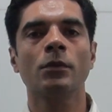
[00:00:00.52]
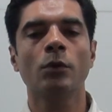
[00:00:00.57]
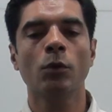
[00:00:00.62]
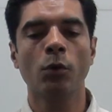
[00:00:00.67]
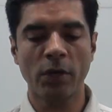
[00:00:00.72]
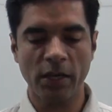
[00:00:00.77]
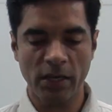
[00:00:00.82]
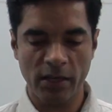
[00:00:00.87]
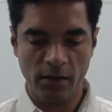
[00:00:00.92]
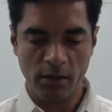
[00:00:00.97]

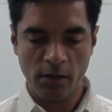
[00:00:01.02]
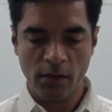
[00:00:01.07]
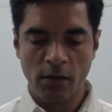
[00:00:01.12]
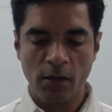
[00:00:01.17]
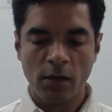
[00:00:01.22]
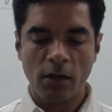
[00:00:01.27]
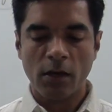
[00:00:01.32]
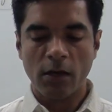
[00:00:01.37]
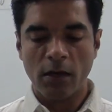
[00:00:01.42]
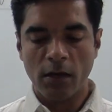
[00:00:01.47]
Okay.
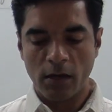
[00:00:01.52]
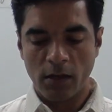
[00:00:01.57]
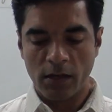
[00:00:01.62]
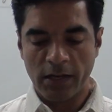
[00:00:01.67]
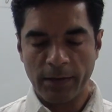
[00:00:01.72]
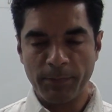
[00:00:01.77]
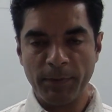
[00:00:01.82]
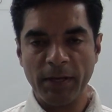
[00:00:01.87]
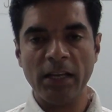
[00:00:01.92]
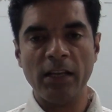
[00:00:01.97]

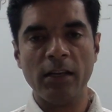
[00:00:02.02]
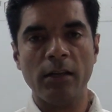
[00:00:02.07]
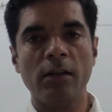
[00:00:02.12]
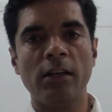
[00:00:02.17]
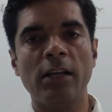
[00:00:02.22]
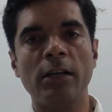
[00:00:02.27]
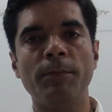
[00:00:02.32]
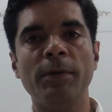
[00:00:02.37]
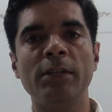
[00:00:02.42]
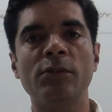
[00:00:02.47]
Let
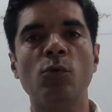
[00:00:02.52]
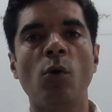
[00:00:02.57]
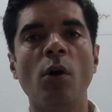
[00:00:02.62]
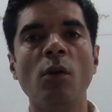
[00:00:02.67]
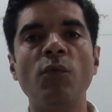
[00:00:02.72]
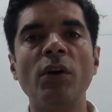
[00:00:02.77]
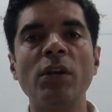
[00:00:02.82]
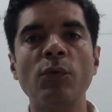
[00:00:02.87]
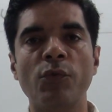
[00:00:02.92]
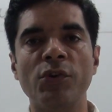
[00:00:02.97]
me
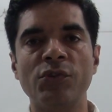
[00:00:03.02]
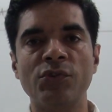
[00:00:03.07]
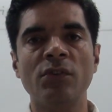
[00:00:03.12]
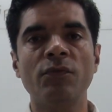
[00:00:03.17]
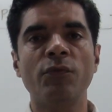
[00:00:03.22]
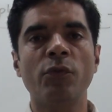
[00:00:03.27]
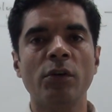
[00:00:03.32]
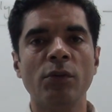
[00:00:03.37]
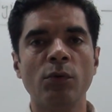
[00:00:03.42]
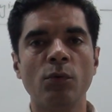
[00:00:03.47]
solve one question
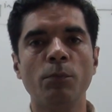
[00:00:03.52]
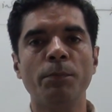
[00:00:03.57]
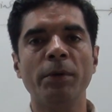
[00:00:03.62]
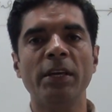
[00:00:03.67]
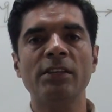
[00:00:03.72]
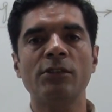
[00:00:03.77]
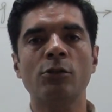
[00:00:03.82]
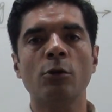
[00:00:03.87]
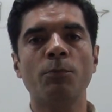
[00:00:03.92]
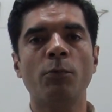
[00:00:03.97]
for you
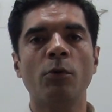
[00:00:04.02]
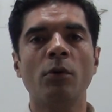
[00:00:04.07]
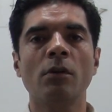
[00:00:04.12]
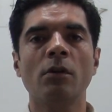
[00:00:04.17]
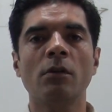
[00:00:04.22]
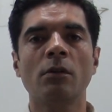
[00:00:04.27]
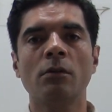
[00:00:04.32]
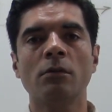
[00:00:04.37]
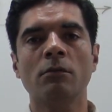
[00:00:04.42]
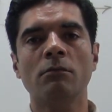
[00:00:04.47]
based
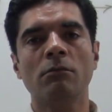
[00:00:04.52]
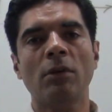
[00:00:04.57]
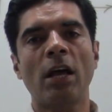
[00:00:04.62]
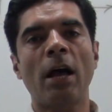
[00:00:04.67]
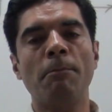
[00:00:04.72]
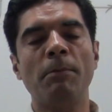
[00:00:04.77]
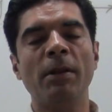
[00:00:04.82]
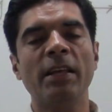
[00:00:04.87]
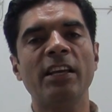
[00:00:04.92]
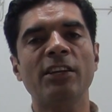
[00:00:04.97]
upon
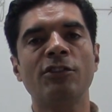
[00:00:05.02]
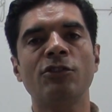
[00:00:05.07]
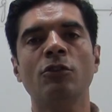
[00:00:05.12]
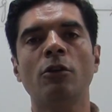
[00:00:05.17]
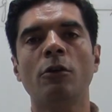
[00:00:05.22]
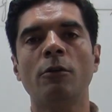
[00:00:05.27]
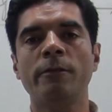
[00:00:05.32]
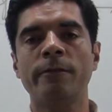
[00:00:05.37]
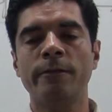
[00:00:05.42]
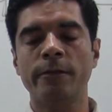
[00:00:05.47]
application
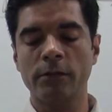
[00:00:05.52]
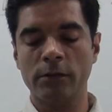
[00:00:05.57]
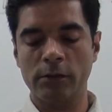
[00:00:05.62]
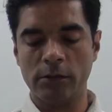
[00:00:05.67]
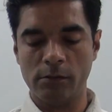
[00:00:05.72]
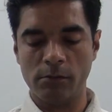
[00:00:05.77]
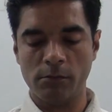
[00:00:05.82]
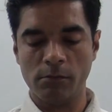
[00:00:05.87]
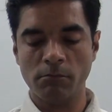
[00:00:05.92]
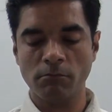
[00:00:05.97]
of
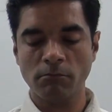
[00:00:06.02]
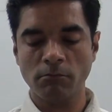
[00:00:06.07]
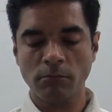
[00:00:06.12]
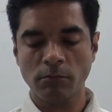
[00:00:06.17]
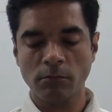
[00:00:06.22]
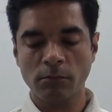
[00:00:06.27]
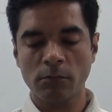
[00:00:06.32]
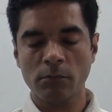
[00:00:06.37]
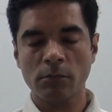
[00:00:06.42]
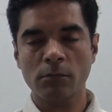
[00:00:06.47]

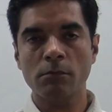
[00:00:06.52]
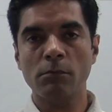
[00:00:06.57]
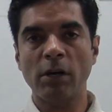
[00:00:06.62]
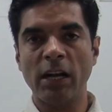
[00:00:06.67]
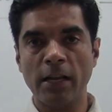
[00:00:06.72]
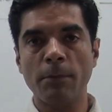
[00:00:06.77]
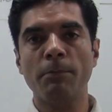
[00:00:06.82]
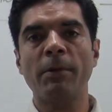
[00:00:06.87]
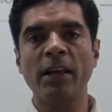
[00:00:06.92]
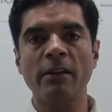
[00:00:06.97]

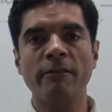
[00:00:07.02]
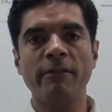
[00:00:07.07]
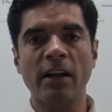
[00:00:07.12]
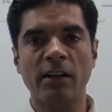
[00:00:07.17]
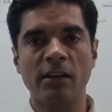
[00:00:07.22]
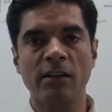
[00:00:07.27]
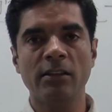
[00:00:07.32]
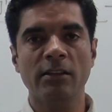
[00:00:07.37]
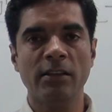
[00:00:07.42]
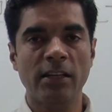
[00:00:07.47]
multiplying
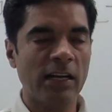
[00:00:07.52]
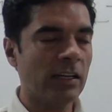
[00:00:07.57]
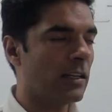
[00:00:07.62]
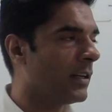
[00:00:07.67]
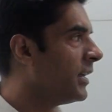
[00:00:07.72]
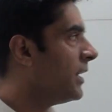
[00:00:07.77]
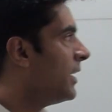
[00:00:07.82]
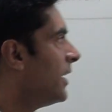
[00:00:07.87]
factor in that.